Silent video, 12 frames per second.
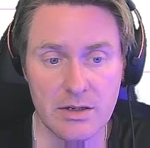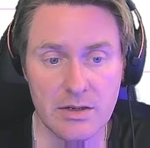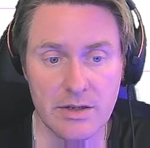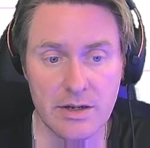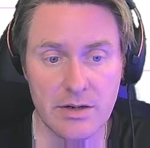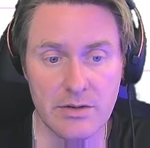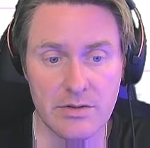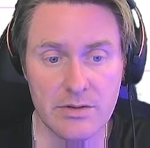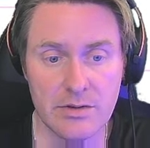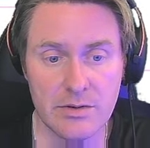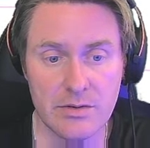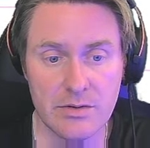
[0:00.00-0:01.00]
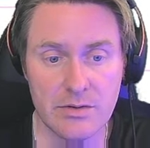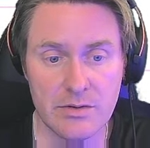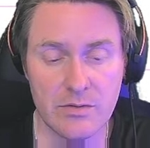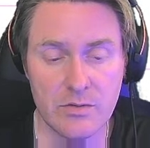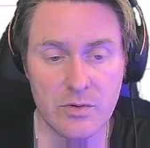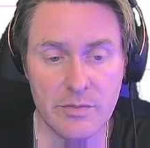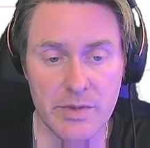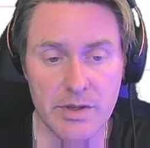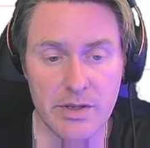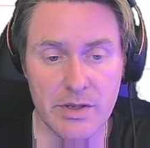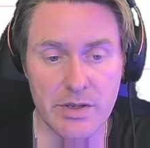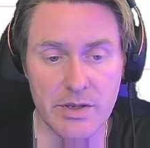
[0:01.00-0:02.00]
there. So there's 4
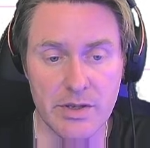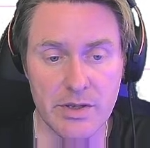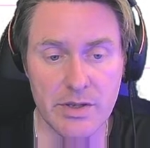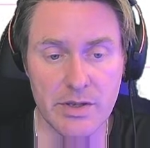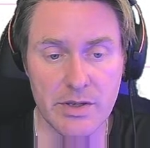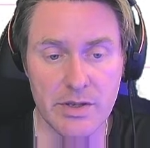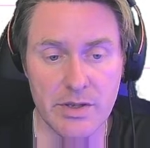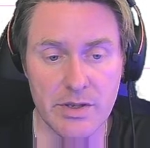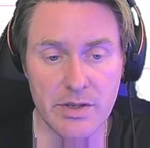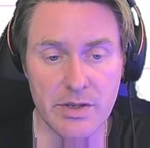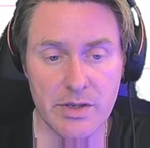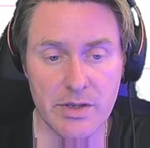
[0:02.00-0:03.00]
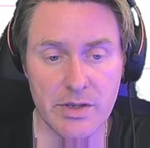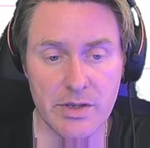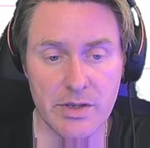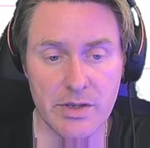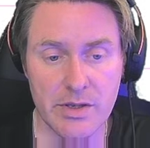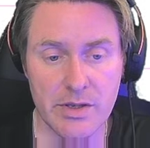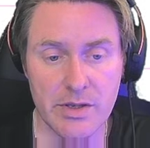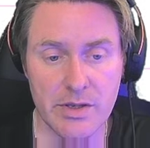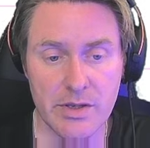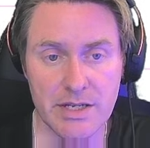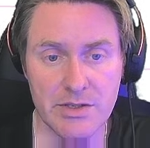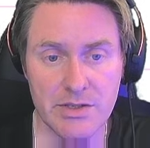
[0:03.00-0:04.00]
million added to the downside,
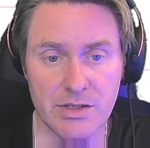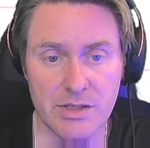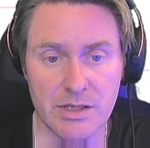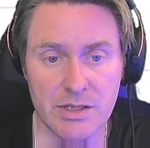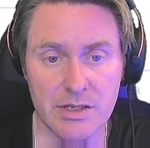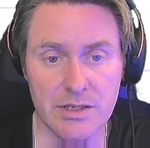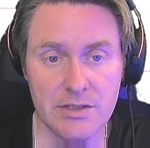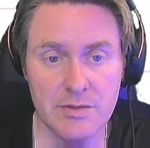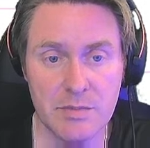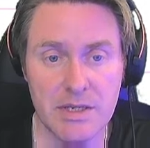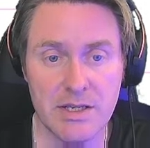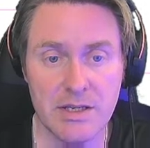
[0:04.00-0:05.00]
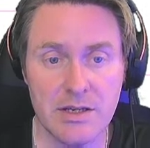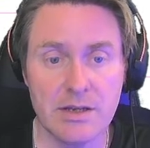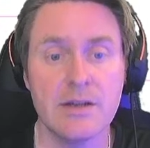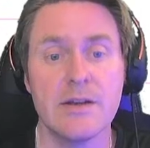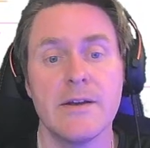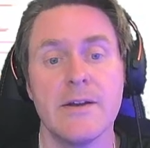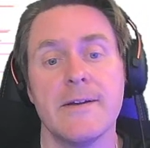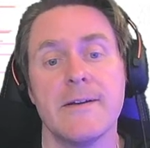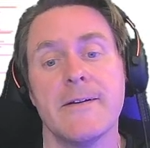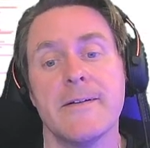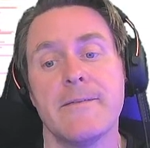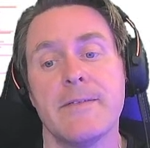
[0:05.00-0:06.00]
potentially speaking.
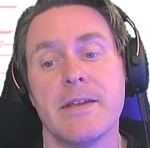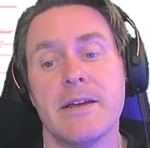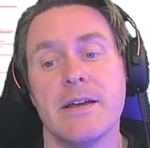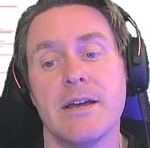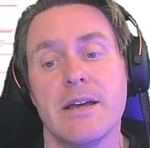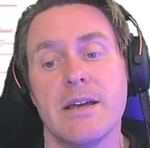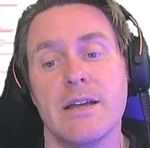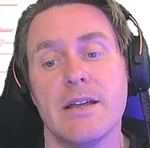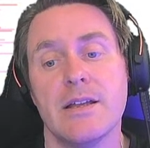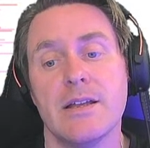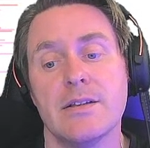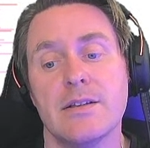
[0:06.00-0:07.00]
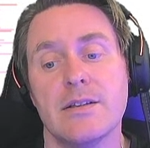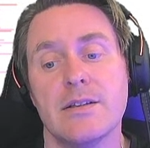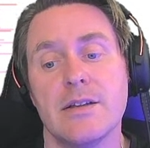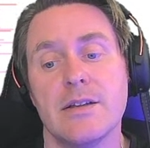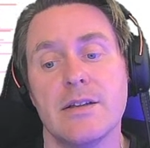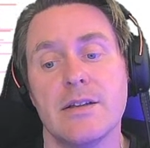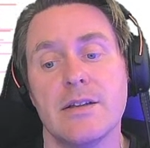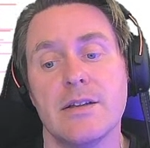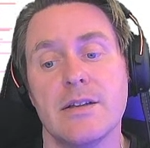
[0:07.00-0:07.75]
And yeah, so you